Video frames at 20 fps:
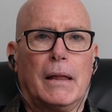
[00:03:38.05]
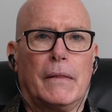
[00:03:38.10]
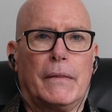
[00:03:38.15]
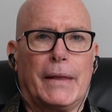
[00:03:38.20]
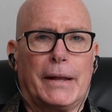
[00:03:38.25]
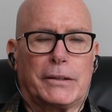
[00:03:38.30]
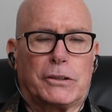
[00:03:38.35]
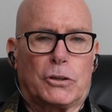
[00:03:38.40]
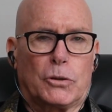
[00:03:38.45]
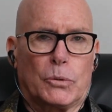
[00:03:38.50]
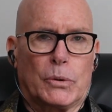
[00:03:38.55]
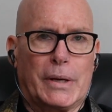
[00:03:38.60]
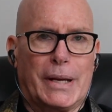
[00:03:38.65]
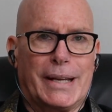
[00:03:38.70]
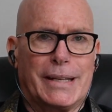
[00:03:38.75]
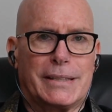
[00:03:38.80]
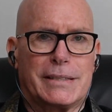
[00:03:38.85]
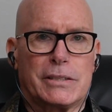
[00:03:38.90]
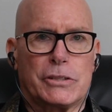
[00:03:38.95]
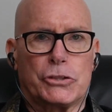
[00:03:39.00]
that
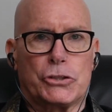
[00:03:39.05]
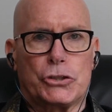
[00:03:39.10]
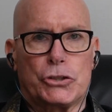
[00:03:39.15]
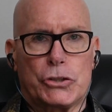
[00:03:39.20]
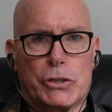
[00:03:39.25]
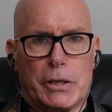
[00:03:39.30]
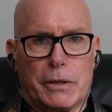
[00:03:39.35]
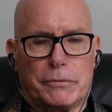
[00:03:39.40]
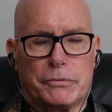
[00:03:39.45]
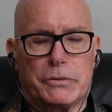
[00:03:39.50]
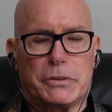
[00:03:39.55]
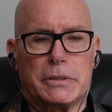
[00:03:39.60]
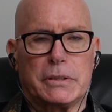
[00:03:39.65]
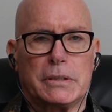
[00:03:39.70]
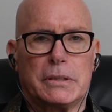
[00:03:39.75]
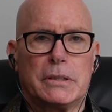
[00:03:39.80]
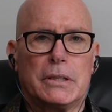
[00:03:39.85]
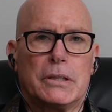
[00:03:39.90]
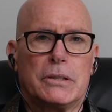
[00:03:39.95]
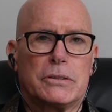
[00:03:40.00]
creates a shift
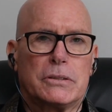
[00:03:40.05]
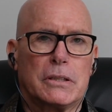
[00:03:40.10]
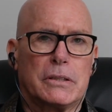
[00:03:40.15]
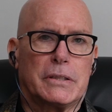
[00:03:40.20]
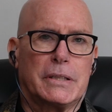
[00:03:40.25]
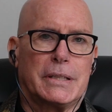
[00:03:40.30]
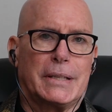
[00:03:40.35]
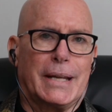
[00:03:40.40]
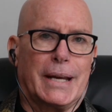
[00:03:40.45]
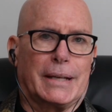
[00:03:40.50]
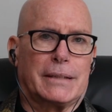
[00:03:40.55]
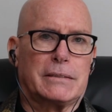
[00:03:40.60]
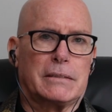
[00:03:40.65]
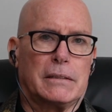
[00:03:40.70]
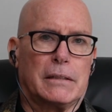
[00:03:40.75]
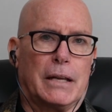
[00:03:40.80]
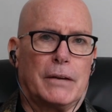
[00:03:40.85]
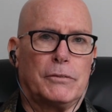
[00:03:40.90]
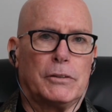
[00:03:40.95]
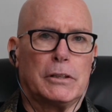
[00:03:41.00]
to the next
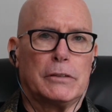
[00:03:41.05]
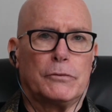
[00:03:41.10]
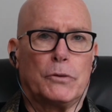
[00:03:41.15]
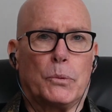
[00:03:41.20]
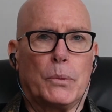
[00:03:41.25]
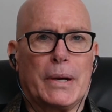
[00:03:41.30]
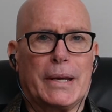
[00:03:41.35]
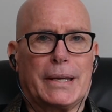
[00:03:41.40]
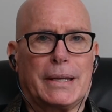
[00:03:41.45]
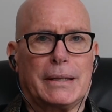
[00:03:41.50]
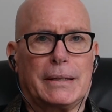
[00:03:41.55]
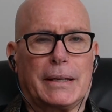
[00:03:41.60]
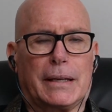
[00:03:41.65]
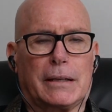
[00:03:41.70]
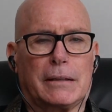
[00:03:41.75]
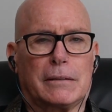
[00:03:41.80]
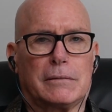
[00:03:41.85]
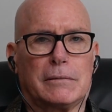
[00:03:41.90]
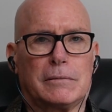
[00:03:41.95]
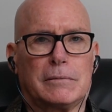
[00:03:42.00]
level of awakening.